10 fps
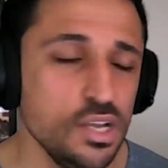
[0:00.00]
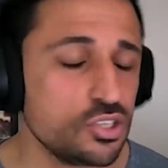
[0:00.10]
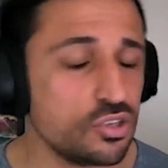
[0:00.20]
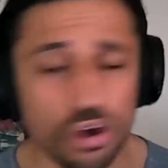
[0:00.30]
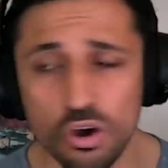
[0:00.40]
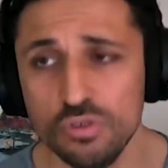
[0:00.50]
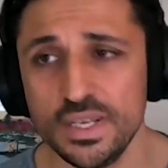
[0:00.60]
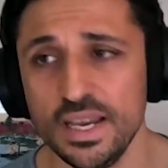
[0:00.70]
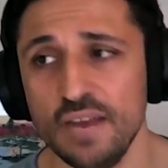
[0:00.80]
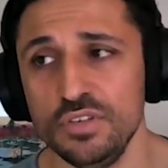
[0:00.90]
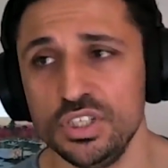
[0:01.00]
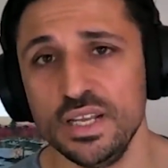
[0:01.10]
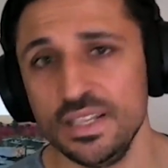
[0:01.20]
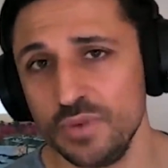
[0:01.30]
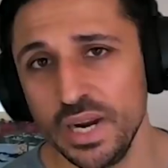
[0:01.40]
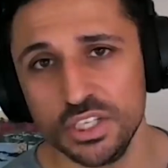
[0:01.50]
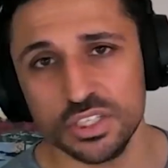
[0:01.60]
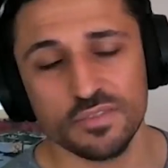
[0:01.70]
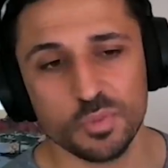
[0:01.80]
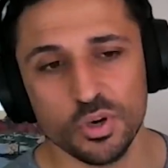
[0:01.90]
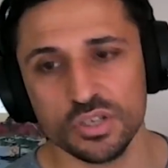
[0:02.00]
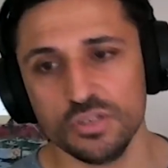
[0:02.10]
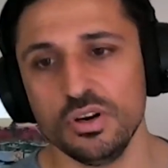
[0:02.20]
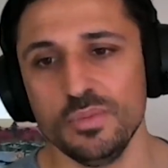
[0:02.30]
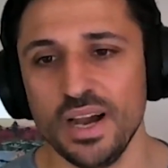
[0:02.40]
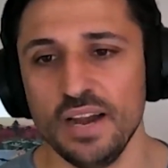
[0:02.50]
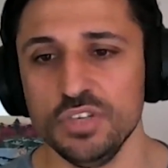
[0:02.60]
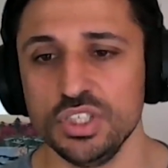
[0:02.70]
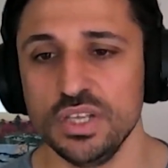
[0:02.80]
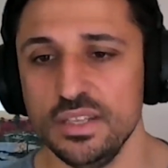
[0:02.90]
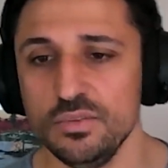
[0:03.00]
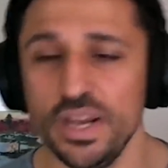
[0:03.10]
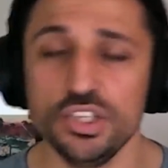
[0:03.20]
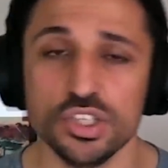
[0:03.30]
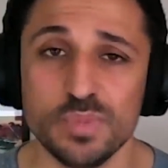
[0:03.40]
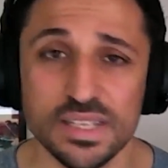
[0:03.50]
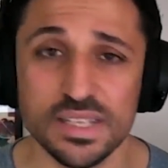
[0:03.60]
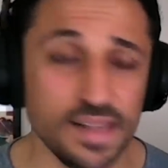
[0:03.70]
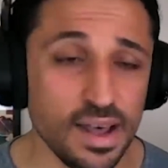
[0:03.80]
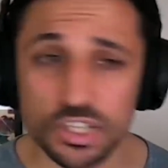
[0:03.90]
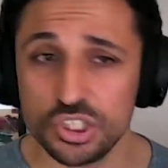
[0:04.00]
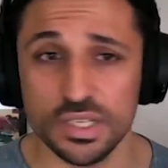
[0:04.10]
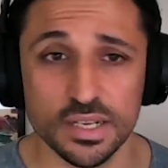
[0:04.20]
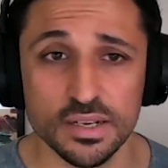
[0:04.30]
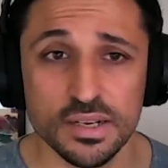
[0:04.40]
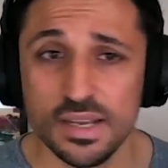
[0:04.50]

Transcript: So not only average daily ranges. I've spoken a lot about average daily ranges, but last year